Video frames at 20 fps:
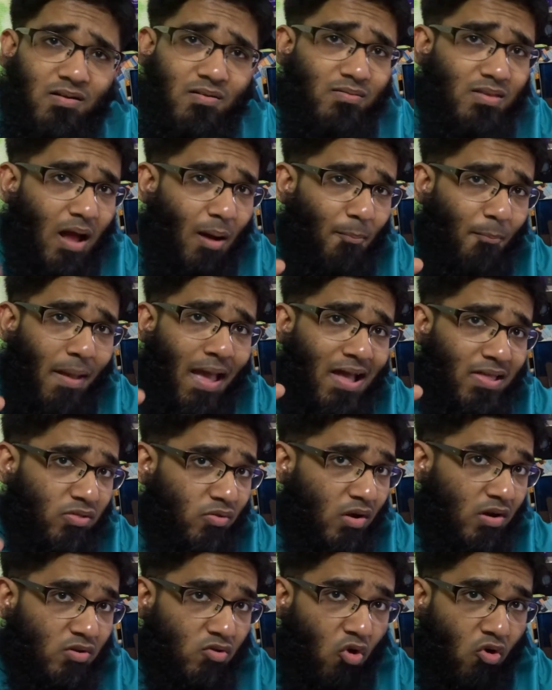the
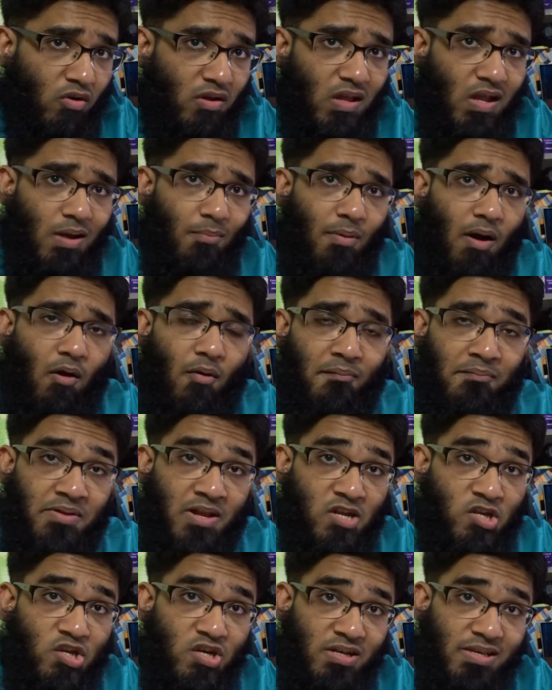mass you're talking about
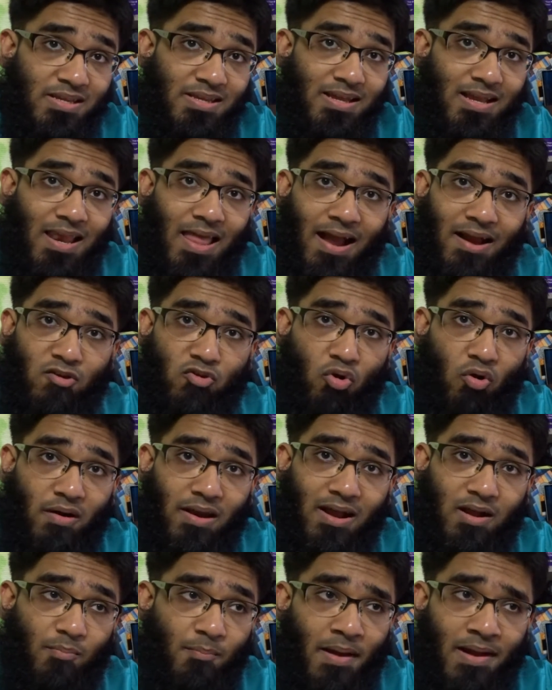the shitty
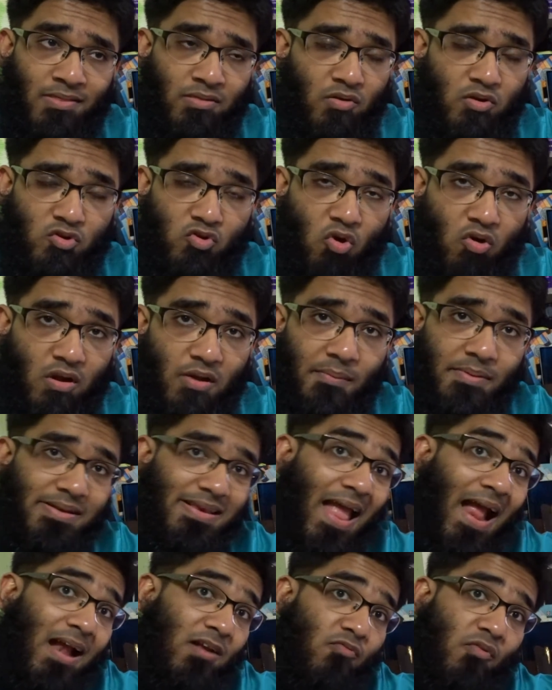electronic mass you're talking
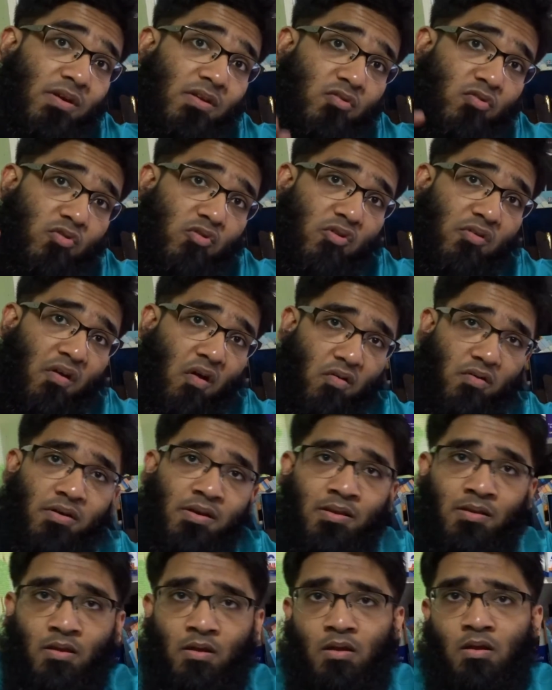about that one you do not
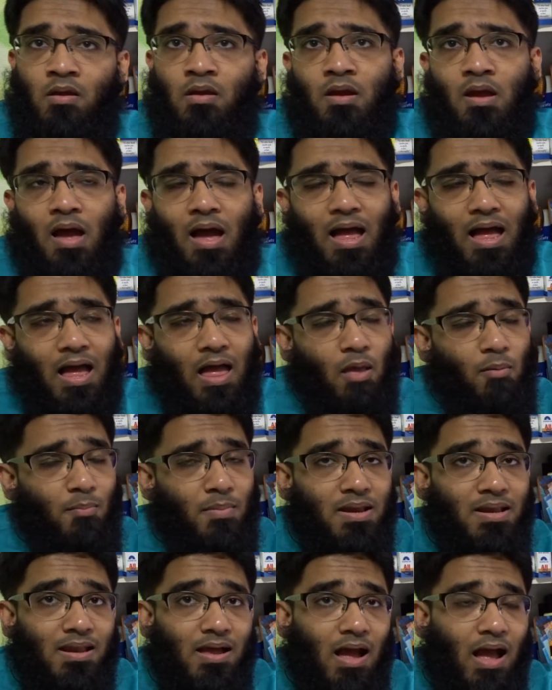need I
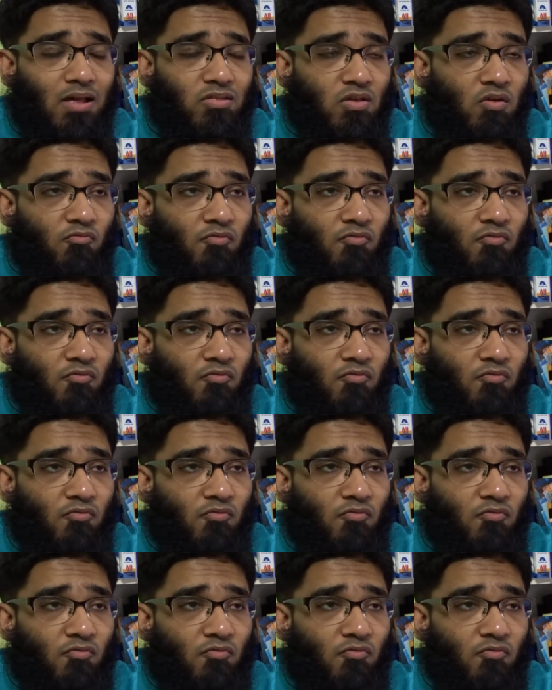mean as